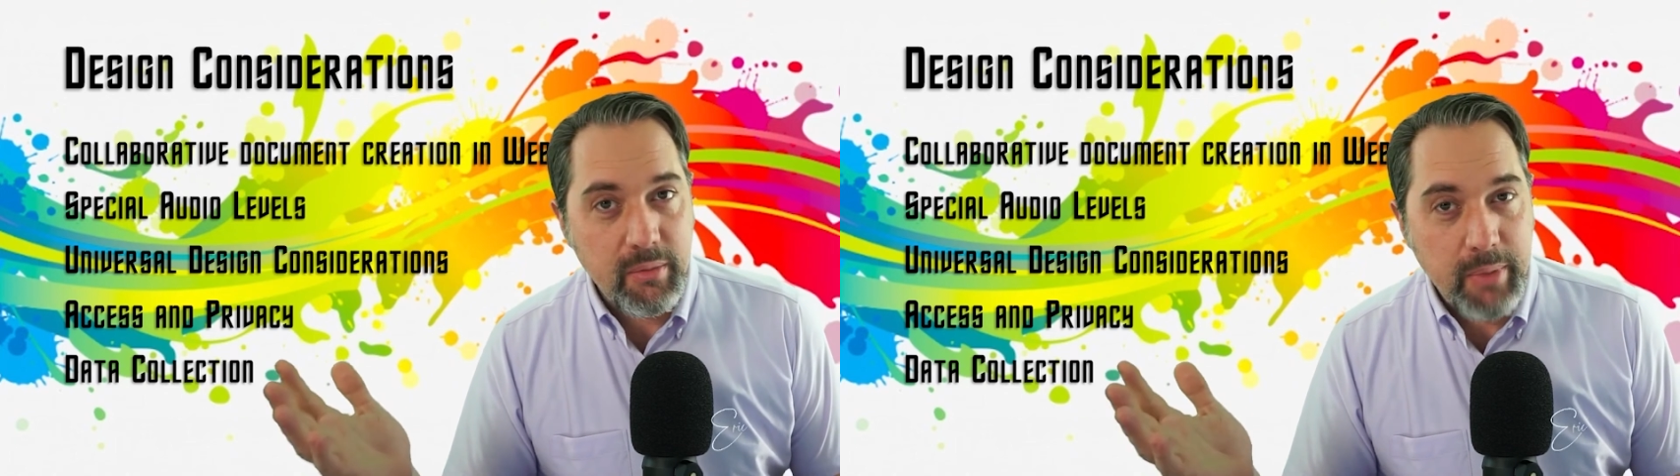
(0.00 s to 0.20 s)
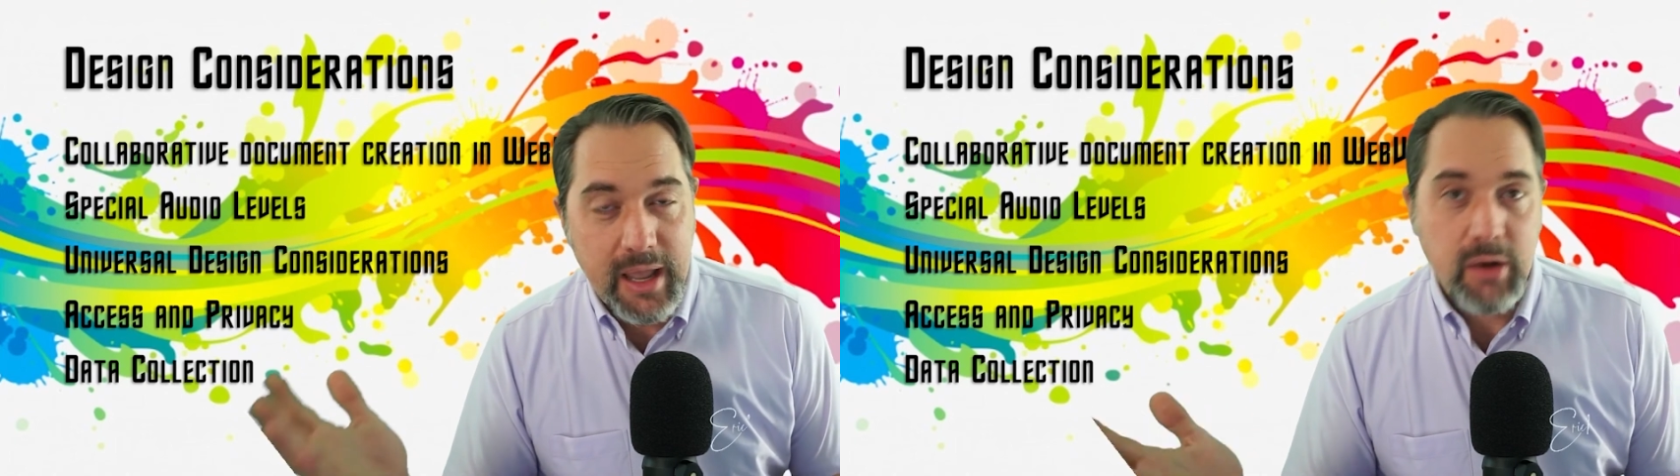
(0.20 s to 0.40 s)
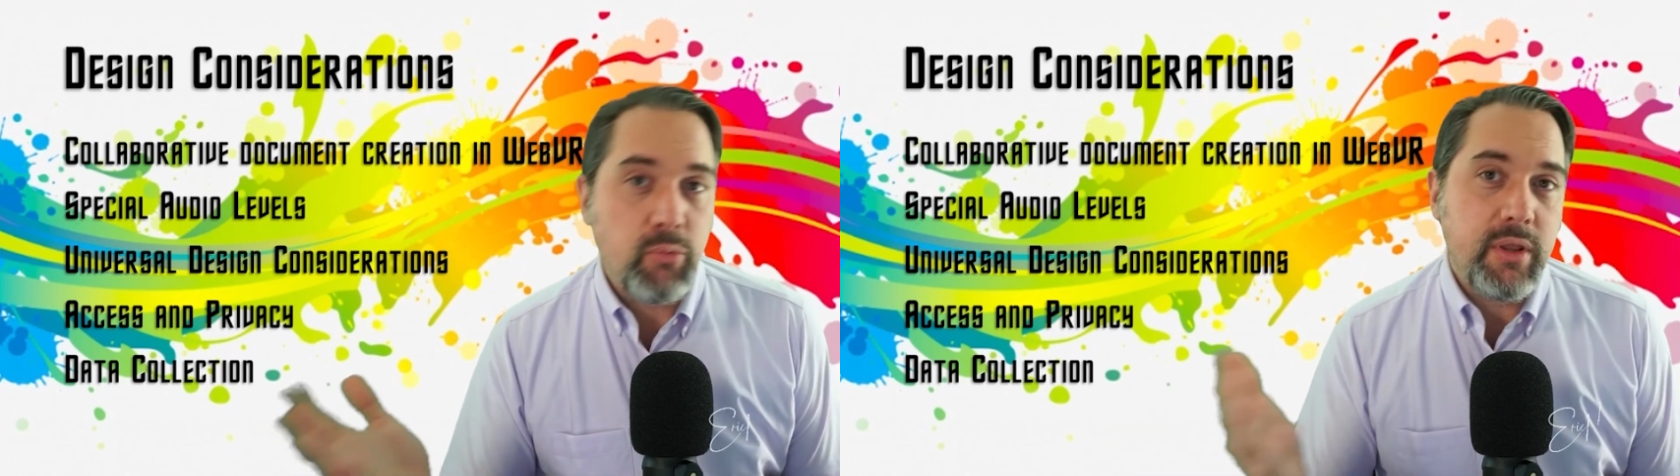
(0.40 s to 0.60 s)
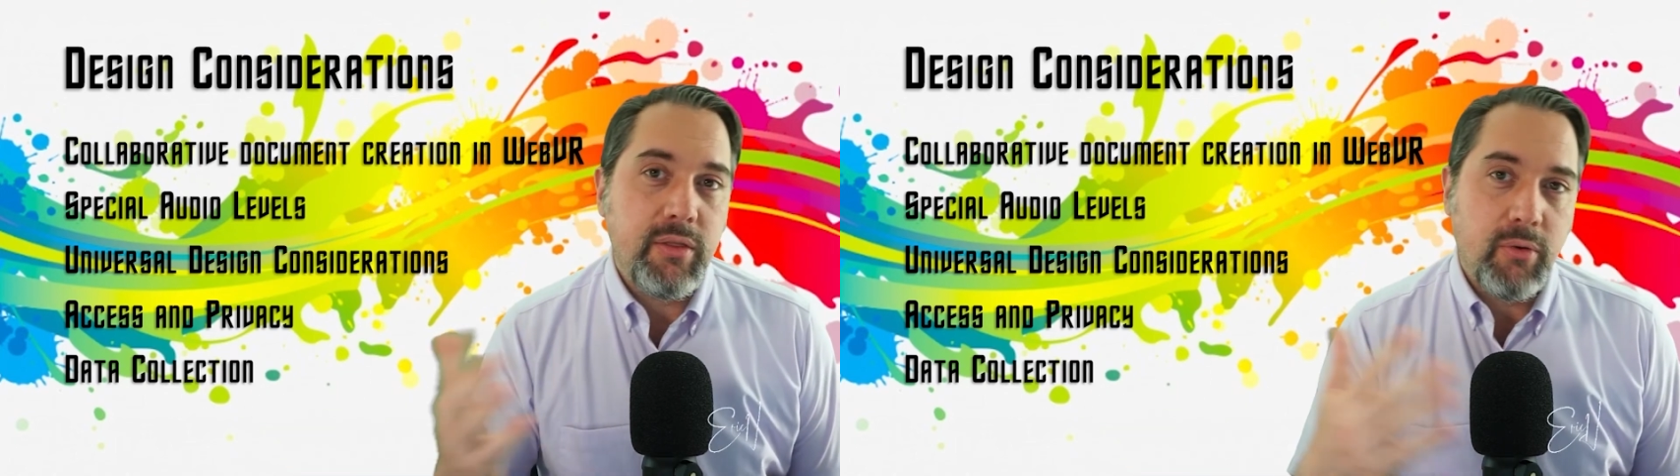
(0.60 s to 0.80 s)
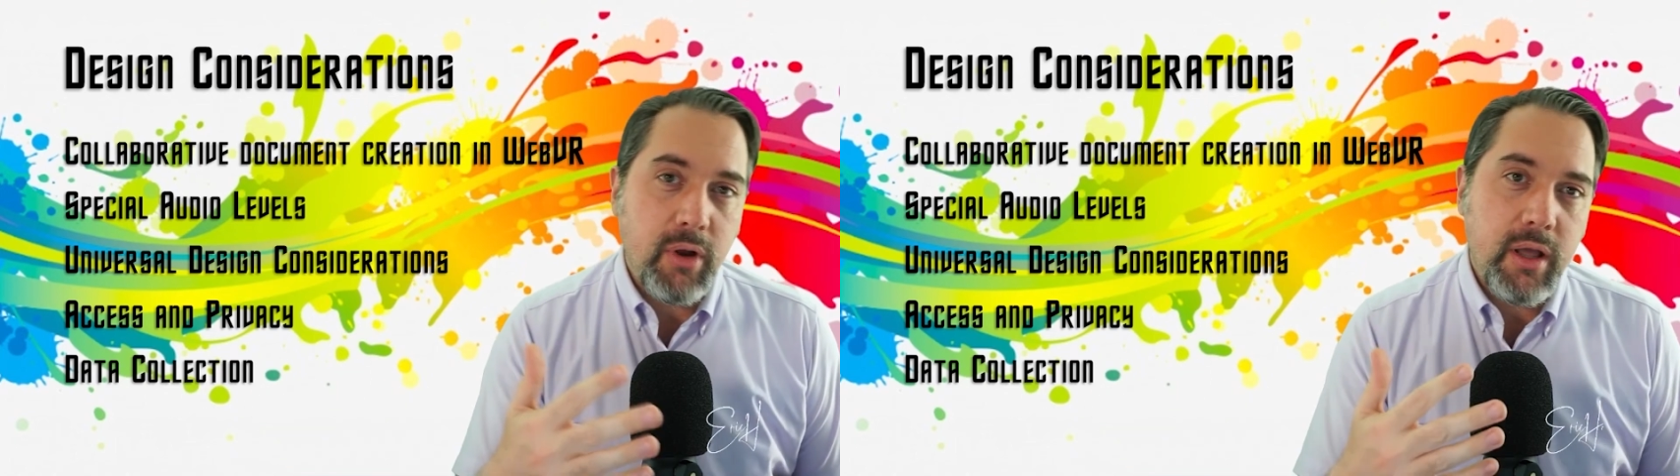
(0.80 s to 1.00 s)

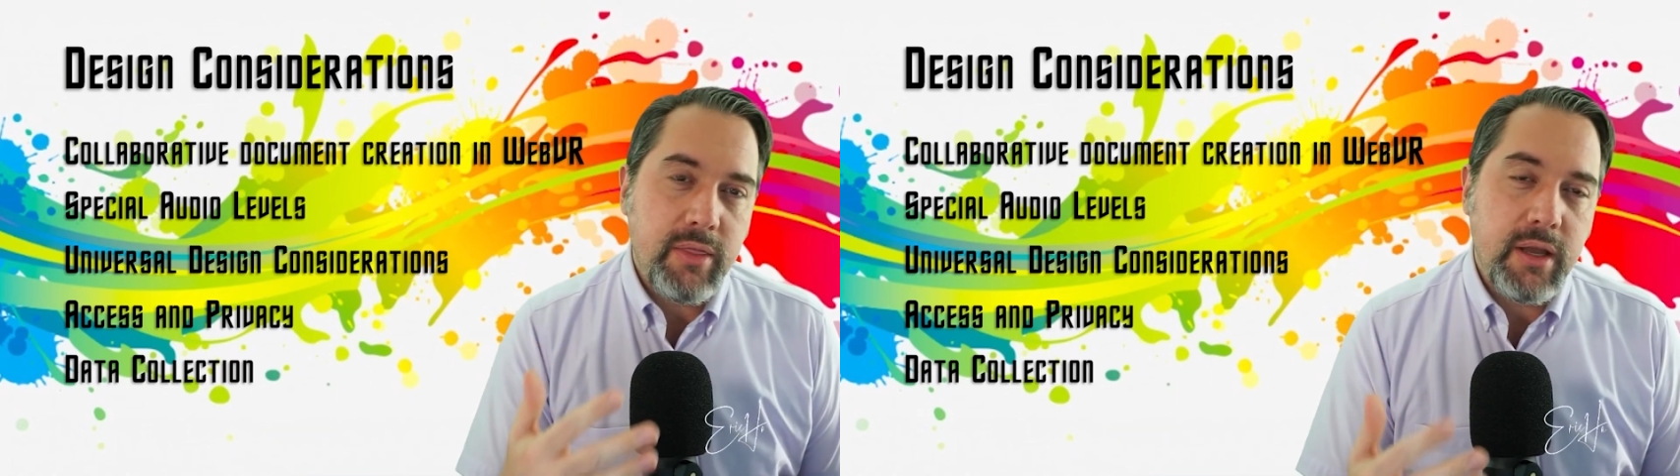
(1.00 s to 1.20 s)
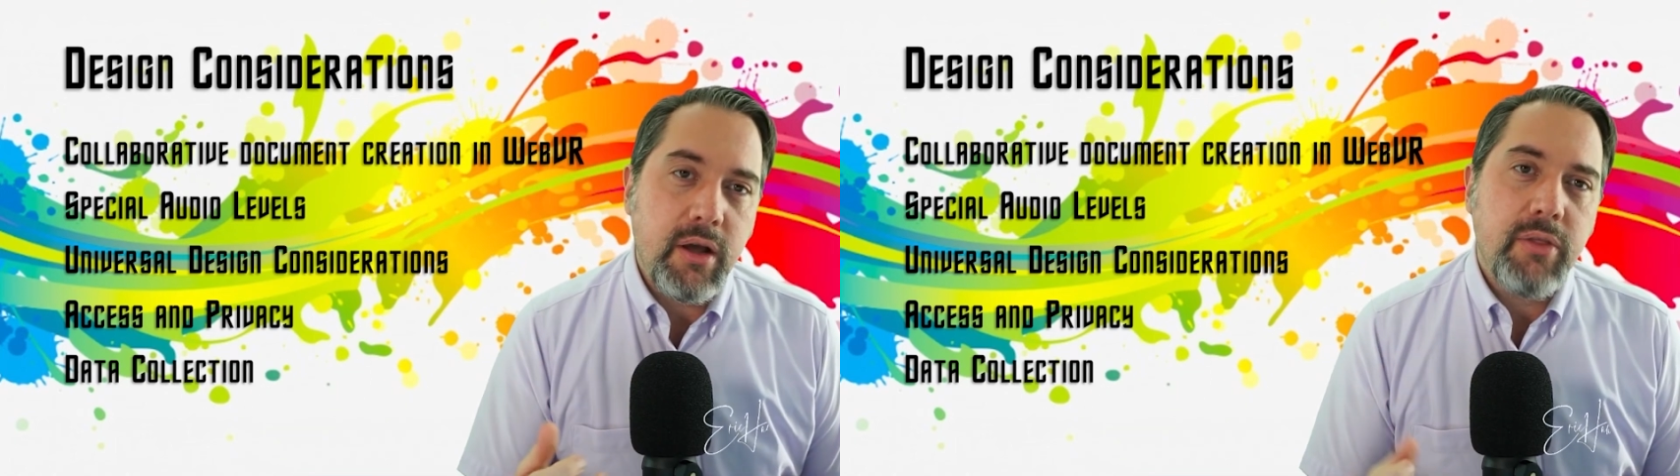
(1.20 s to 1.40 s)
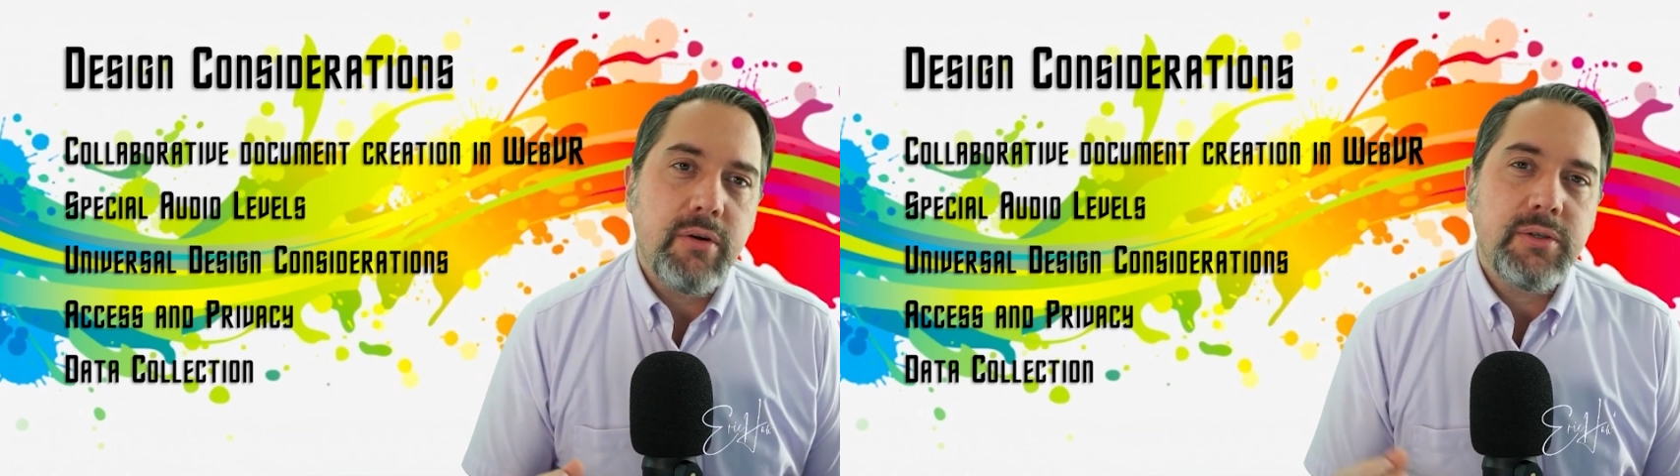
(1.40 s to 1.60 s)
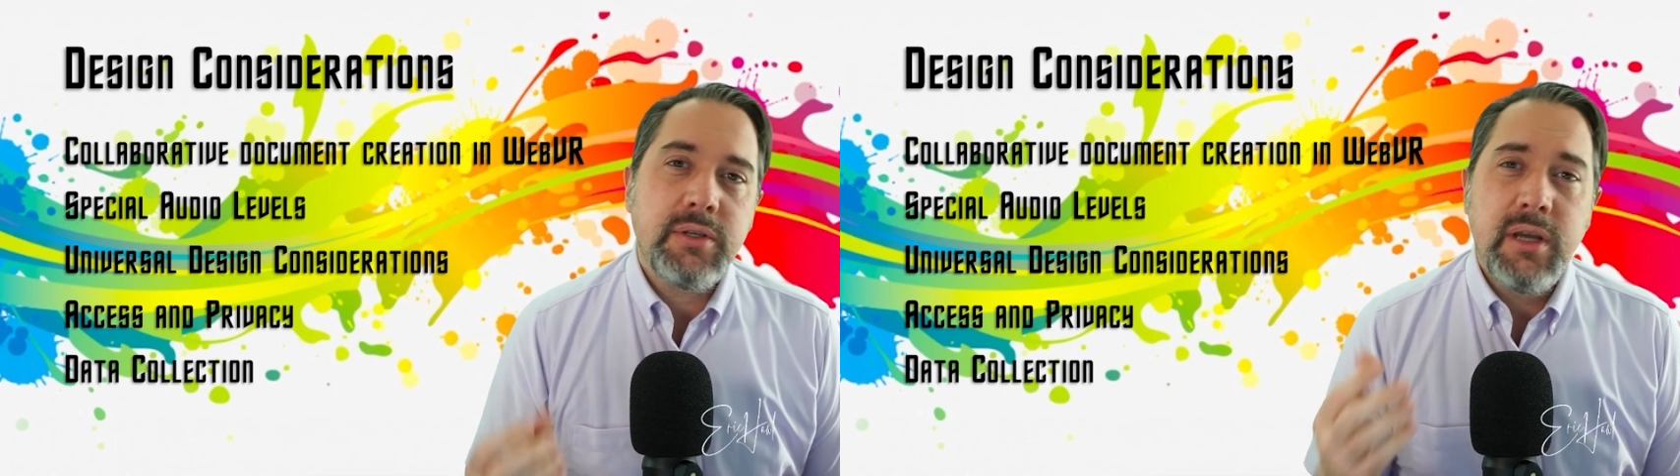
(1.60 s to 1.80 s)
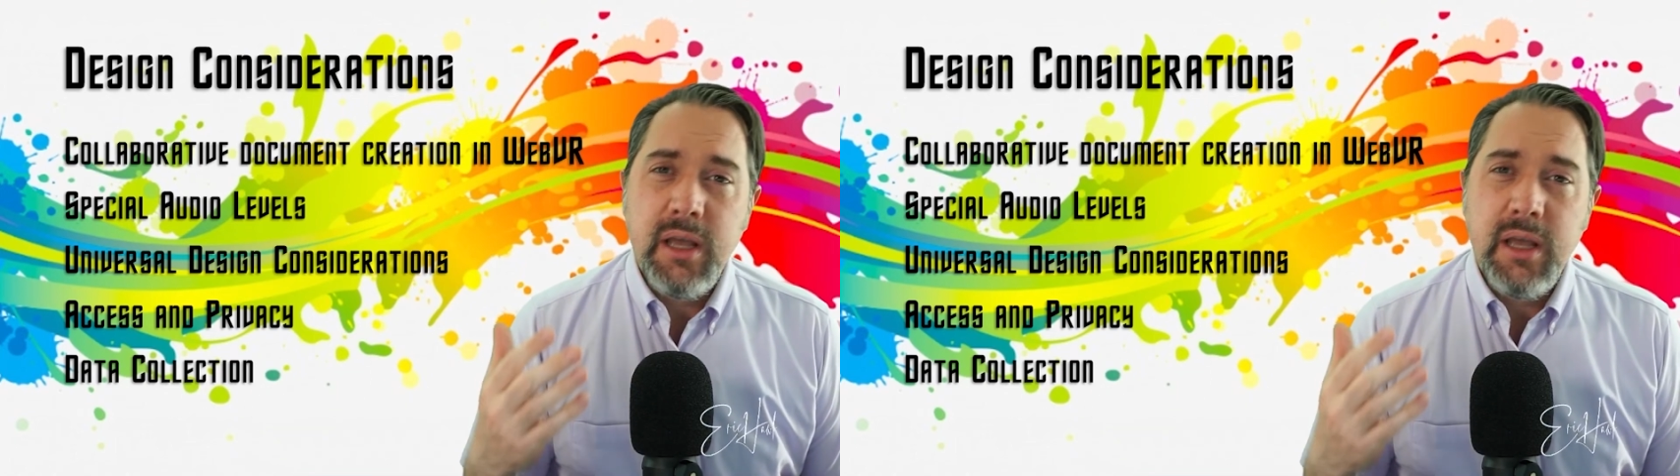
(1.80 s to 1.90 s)
bandwidth than others,